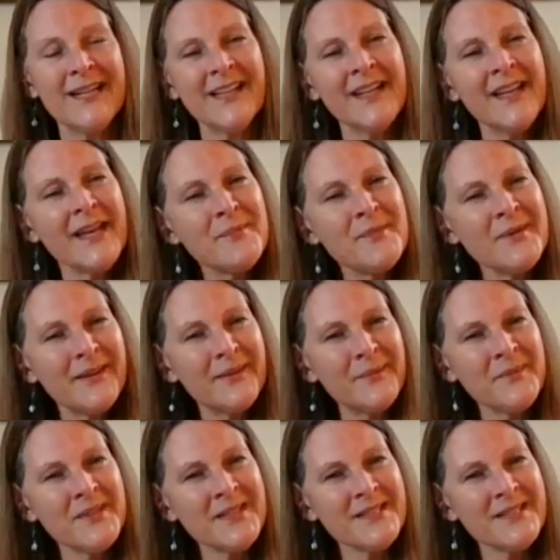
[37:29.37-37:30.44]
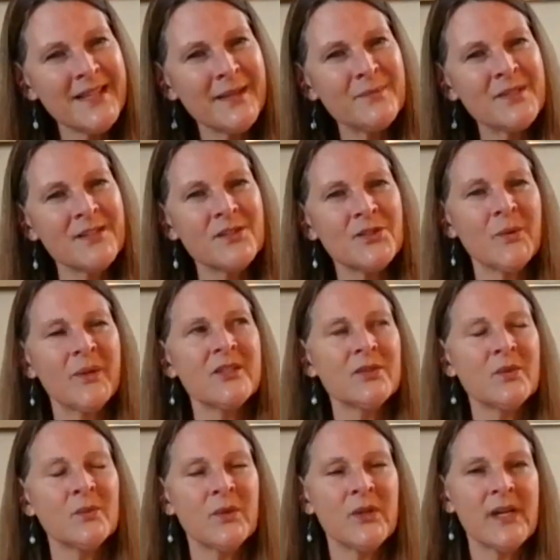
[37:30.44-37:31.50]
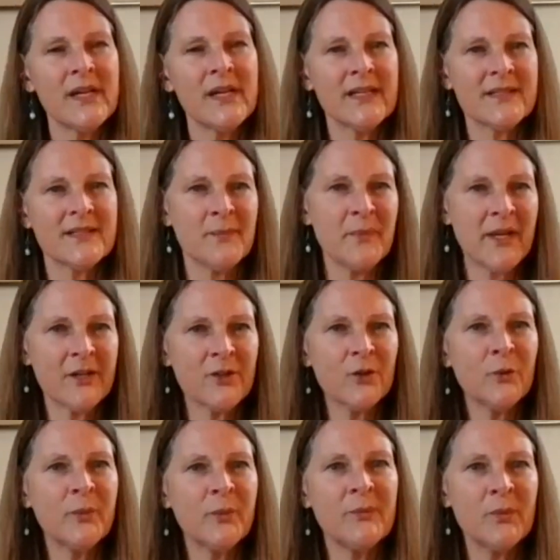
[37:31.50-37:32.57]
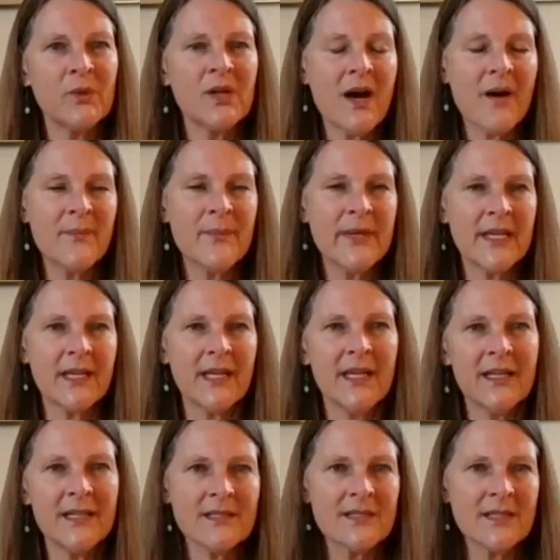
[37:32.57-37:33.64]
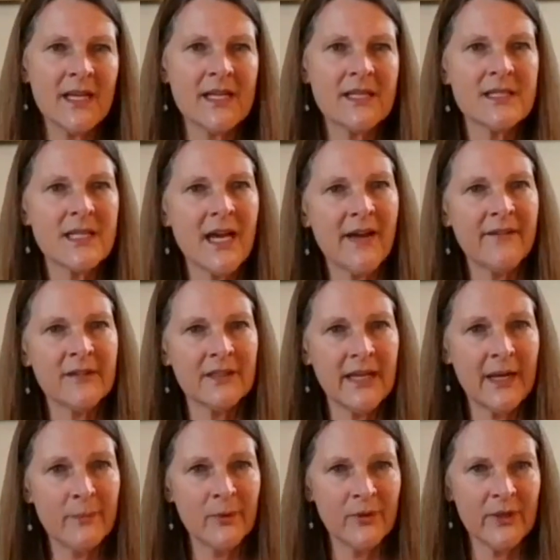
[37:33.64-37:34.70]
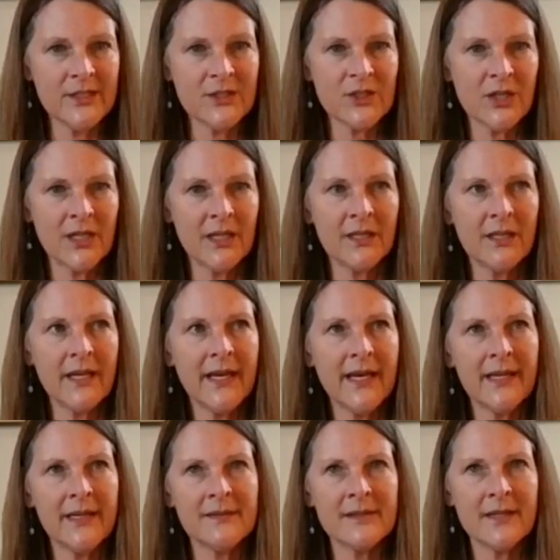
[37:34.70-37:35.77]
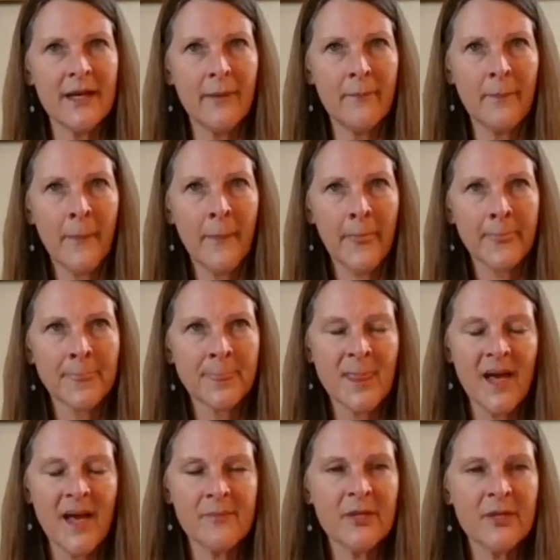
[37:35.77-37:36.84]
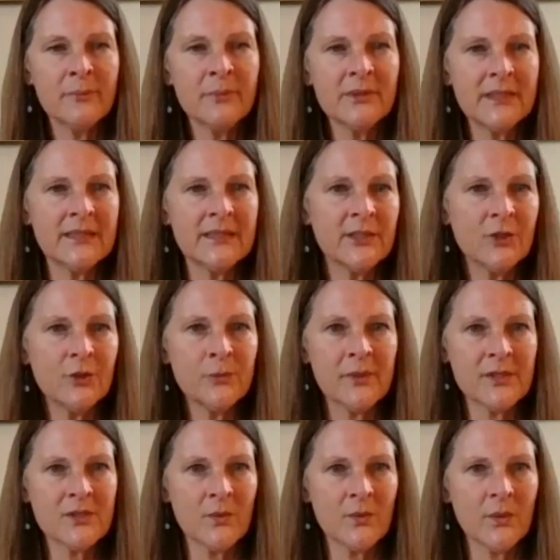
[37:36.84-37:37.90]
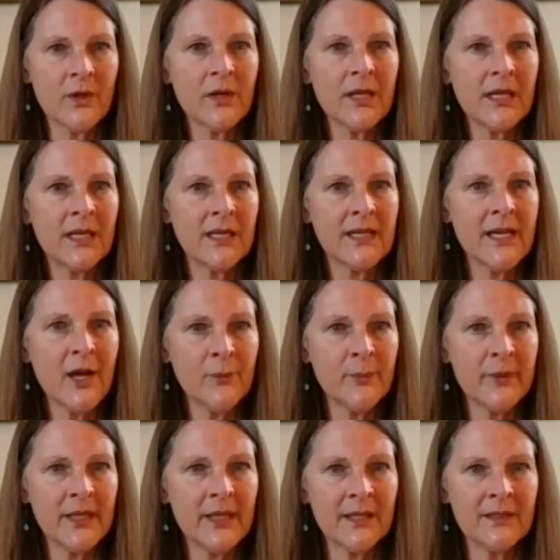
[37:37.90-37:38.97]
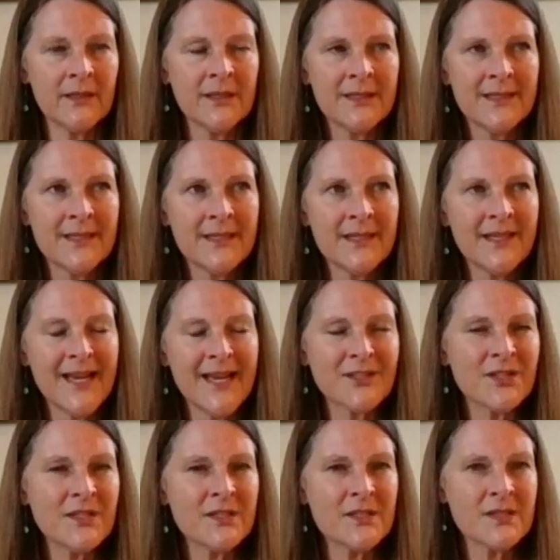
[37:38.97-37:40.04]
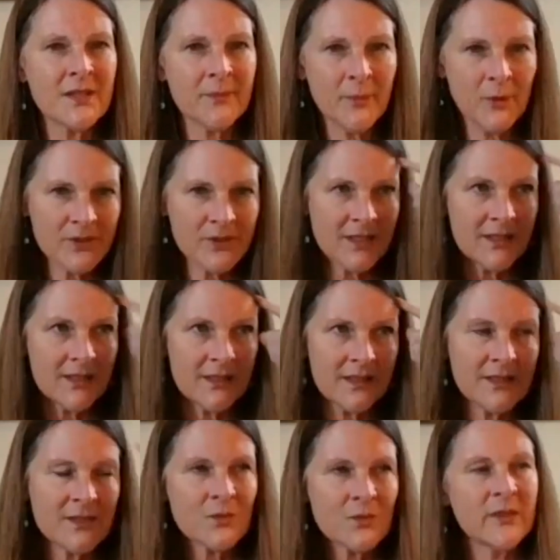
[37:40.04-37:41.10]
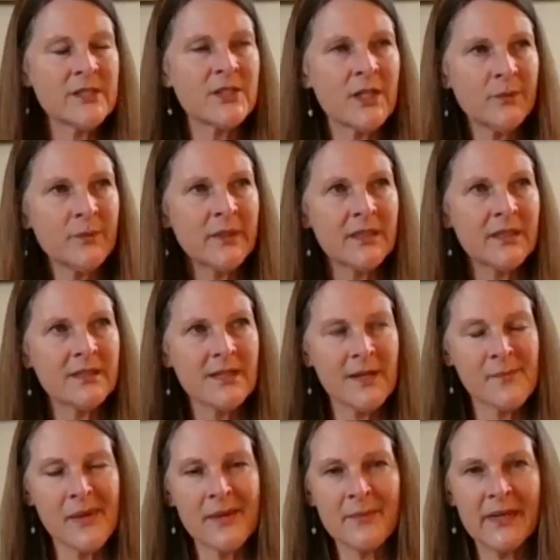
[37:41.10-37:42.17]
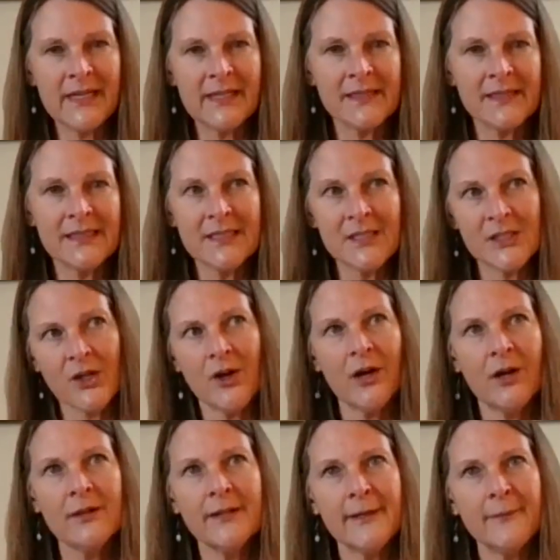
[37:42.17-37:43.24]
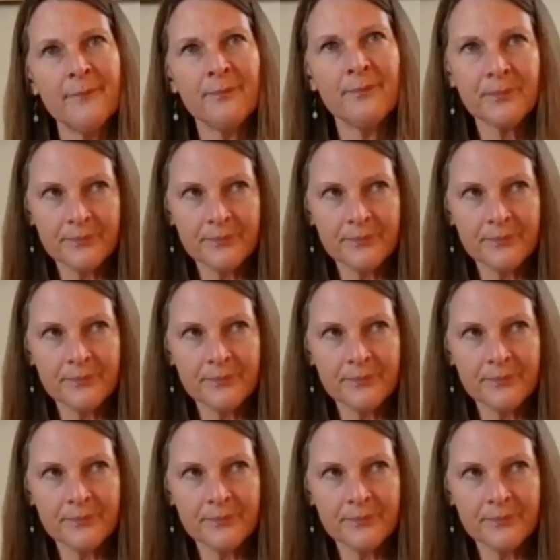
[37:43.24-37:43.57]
And I'm in the same situation where I get some medical people coming, and it's nice to have collaboration. And I'm completely open to working and helping. And actually, there's one gentleman that's on my mind. I need to call him.